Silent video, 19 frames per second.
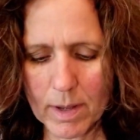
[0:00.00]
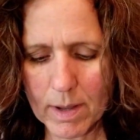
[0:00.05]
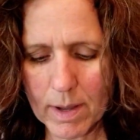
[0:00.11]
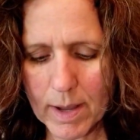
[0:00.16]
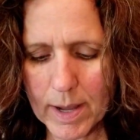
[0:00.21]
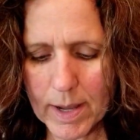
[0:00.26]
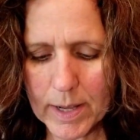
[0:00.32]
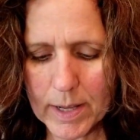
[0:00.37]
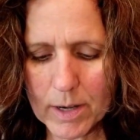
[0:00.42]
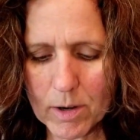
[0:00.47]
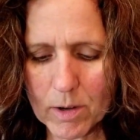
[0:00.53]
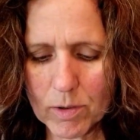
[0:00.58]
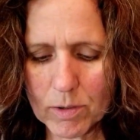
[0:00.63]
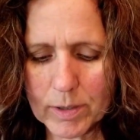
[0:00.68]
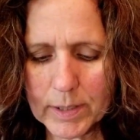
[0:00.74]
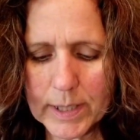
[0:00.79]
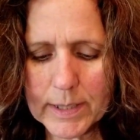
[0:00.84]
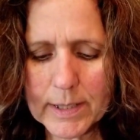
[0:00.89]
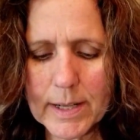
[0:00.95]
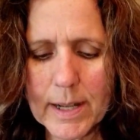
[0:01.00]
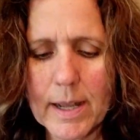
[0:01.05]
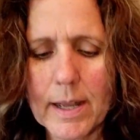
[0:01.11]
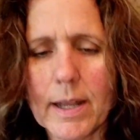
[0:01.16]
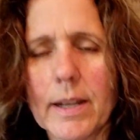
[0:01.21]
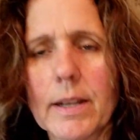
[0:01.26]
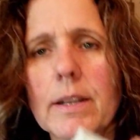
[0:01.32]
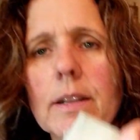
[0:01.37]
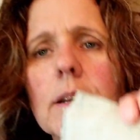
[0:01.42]
I had only
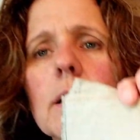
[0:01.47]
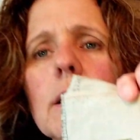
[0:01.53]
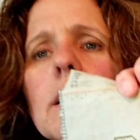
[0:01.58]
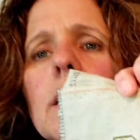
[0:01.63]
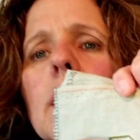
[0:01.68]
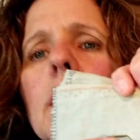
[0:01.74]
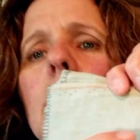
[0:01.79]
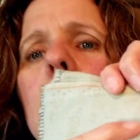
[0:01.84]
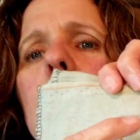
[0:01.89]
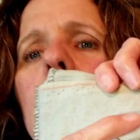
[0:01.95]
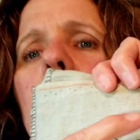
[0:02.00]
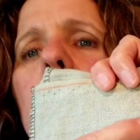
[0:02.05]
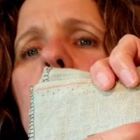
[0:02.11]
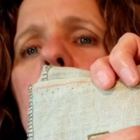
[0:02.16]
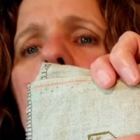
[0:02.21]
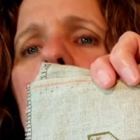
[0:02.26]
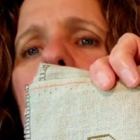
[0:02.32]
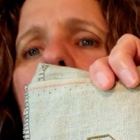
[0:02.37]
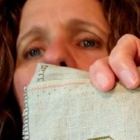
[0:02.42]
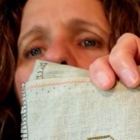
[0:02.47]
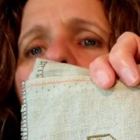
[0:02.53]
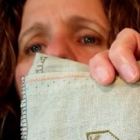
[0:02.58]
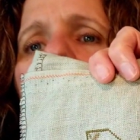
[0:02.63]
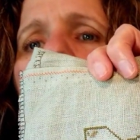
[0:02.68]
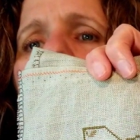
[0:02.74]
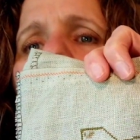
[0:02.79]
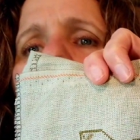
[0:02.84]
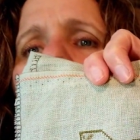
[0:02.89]
done
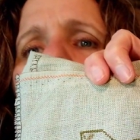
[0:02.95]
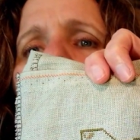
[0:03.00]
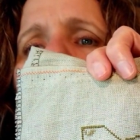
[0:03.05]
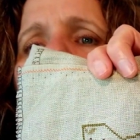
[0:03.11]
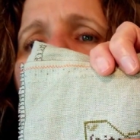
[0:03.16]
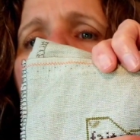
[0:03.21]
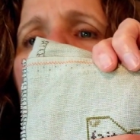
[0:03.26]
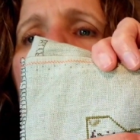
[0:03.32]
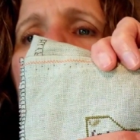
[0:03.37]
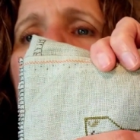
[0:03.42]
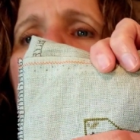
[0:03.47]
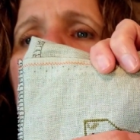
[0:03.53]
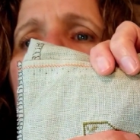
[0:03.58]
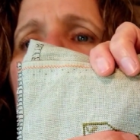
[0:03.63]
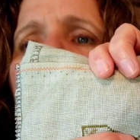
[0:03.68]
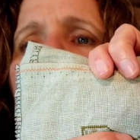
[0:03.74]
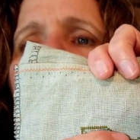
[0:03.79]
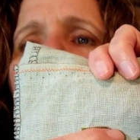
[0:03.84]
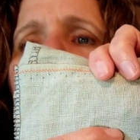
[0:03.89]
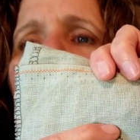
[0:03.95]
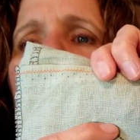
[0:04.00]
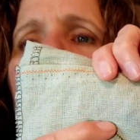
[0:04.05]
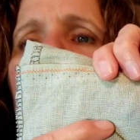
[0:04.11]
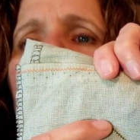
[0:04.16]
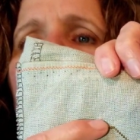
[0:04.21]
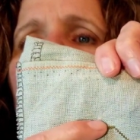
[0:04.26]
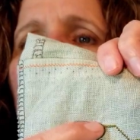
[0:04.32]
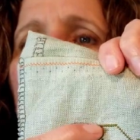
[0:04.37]
like this little limb